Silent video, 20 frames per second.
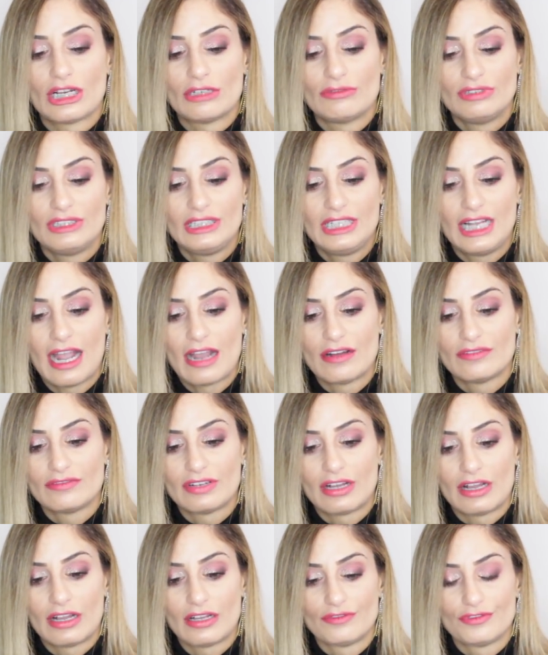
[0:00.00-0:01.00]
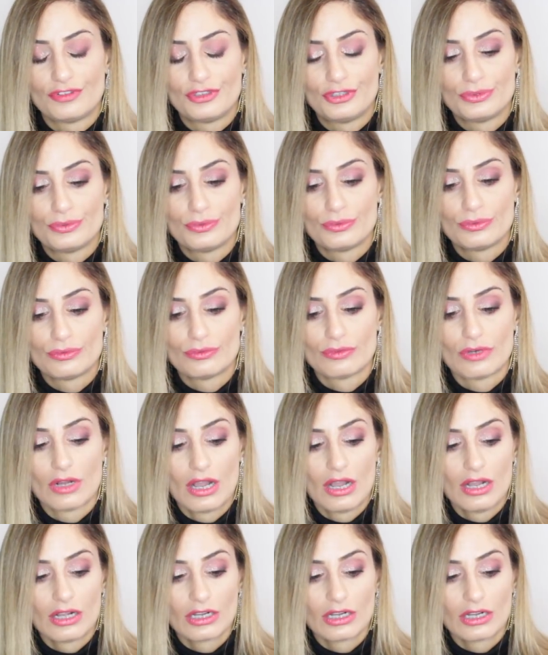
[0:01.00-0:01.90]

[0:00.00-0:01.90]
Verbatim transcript: I really have a few